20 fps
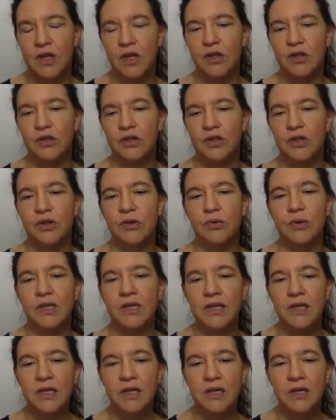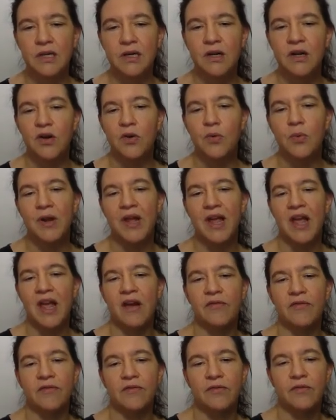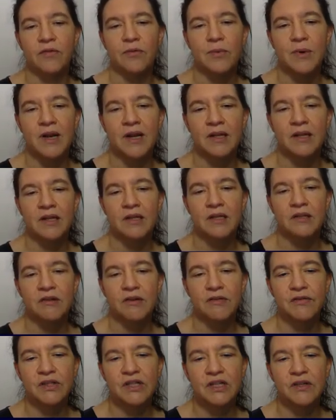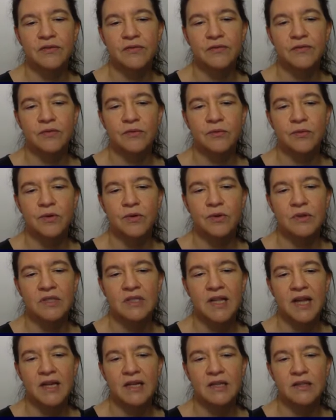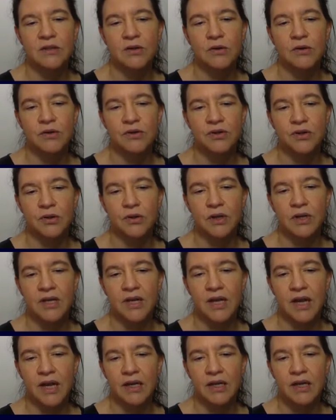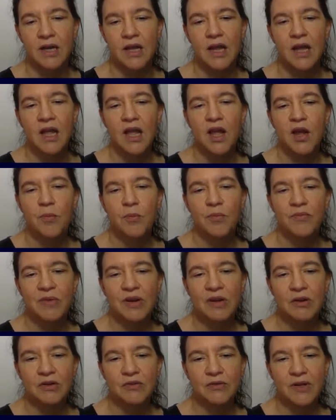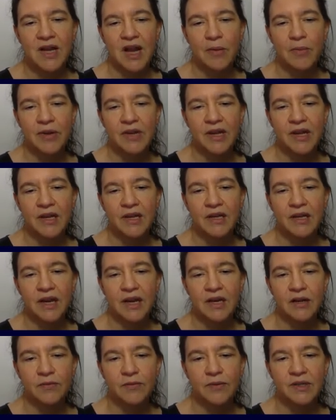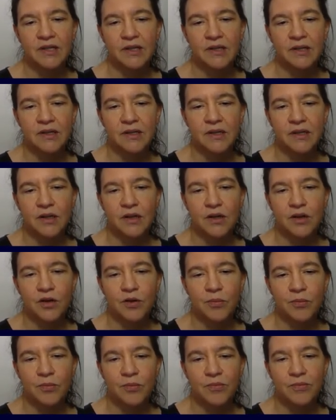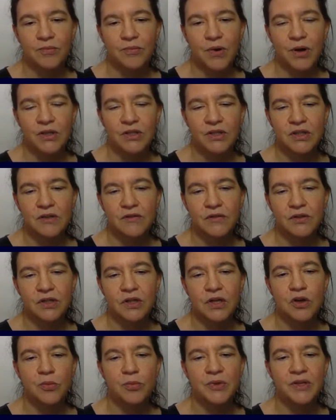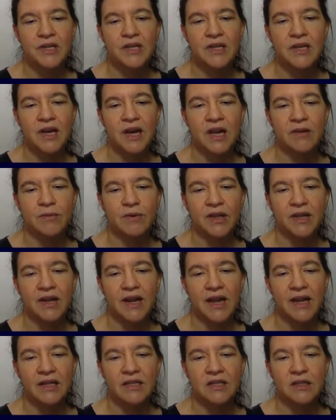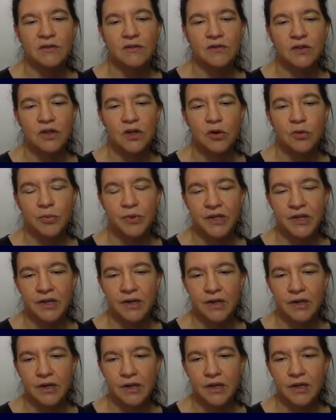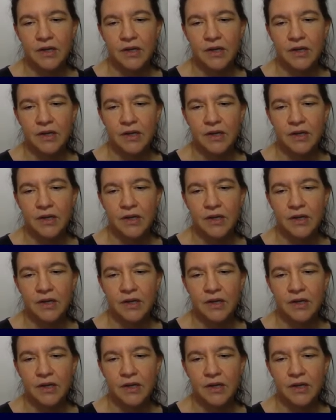So here we have, well, the derivative looks like it's a horizontal line because we're coming in kind of with a positive slope here and with a negative slope here.